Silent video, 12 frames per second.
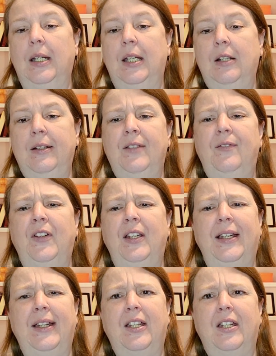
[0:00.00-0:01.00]
Kirian felt
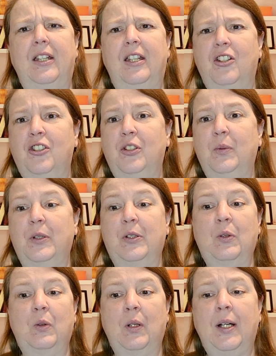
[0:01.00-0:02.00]
like Kirsha was
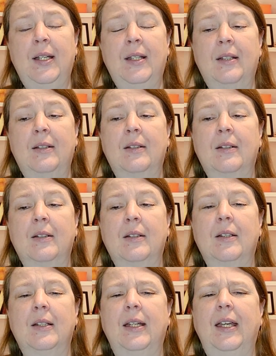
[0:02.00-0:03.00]
crying.
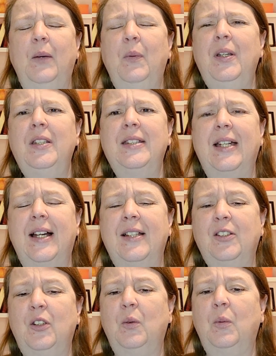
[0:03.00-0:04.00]
He wanted to
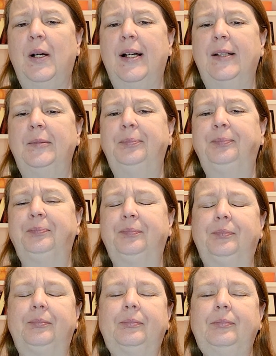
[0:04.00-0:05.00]
ask her why.
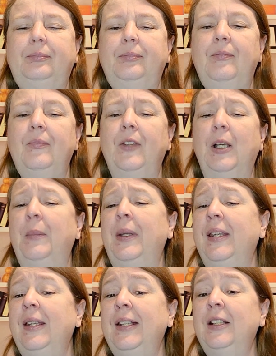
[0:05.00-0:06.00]

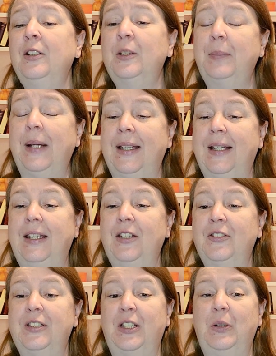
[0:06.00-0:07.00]
But then he looked back at
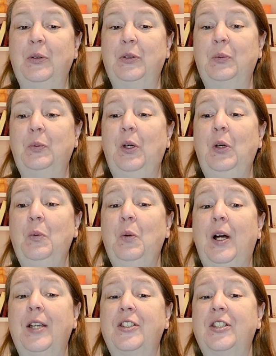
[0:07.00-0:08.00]
Kilty, who, was, who
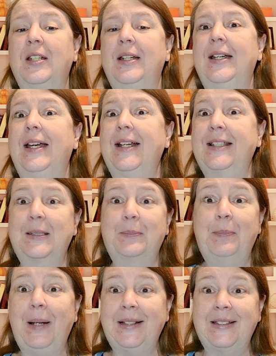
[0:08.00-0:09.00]
watched
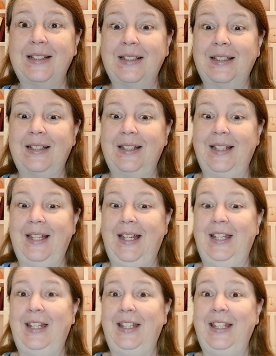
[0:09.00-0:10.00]
expectantly
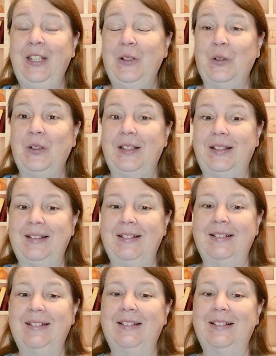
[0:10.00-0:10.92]
and eagerly.